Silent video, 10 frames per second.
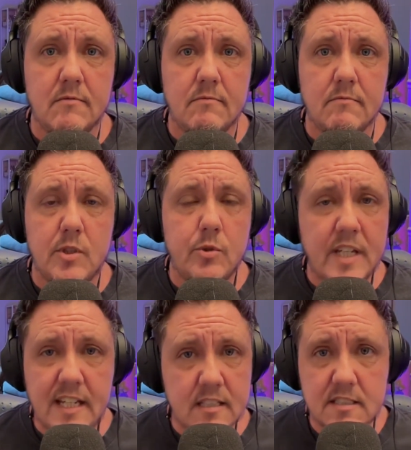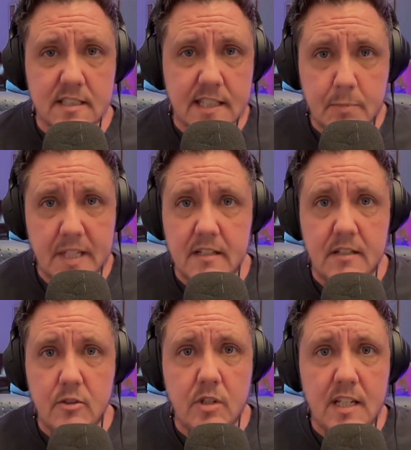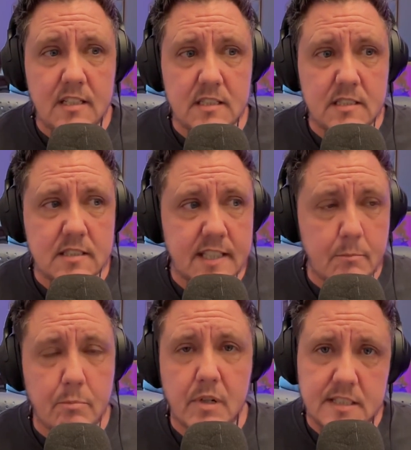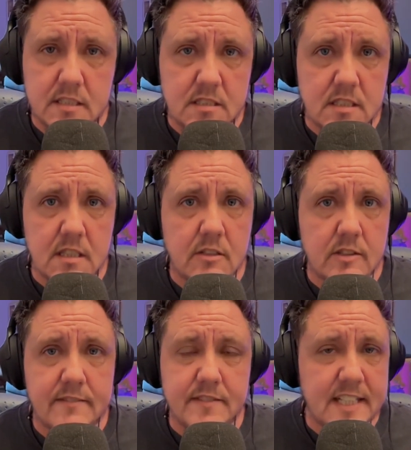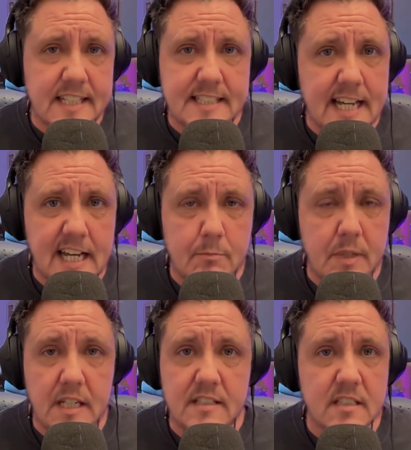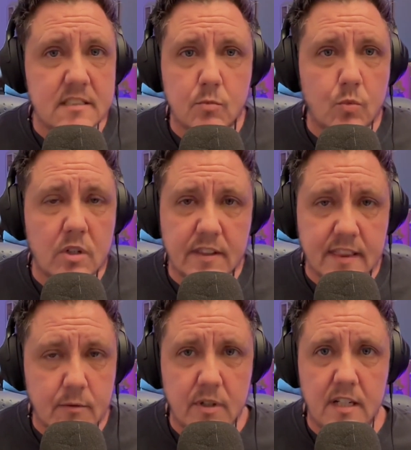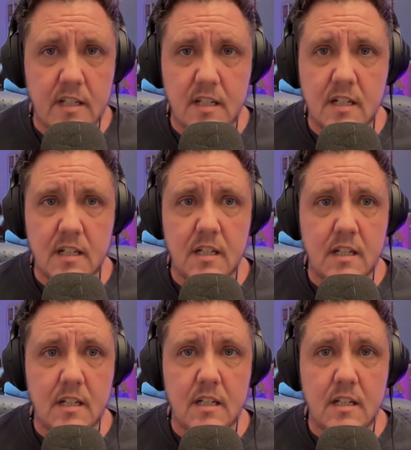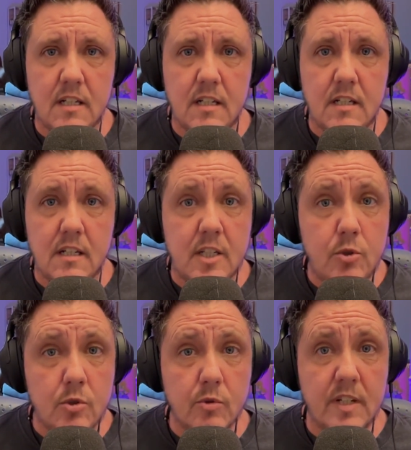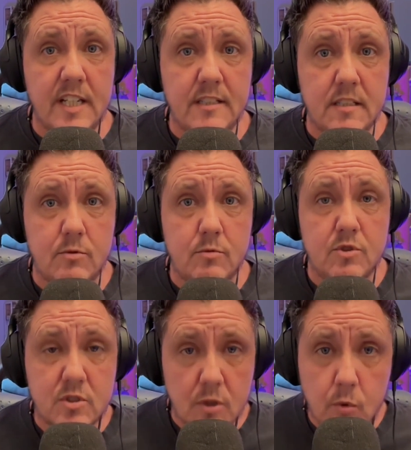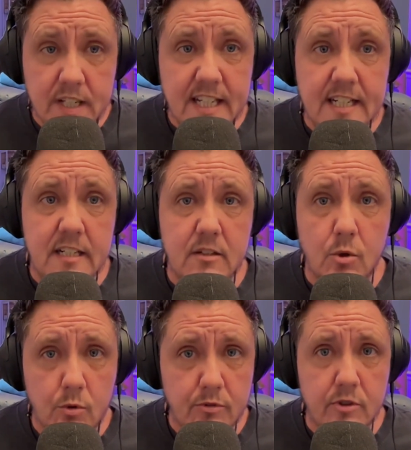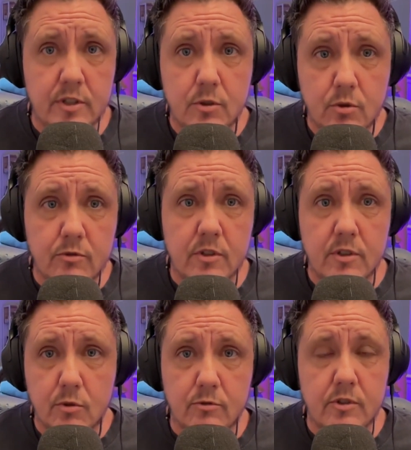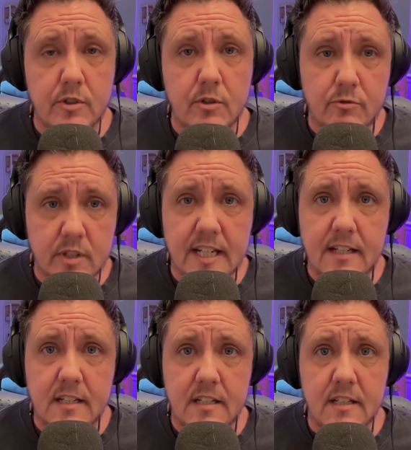You can't skip it. You can't skip processing the grief to get to happy. It doesn't work that way. You don't need to soak in it over and over and over and over again,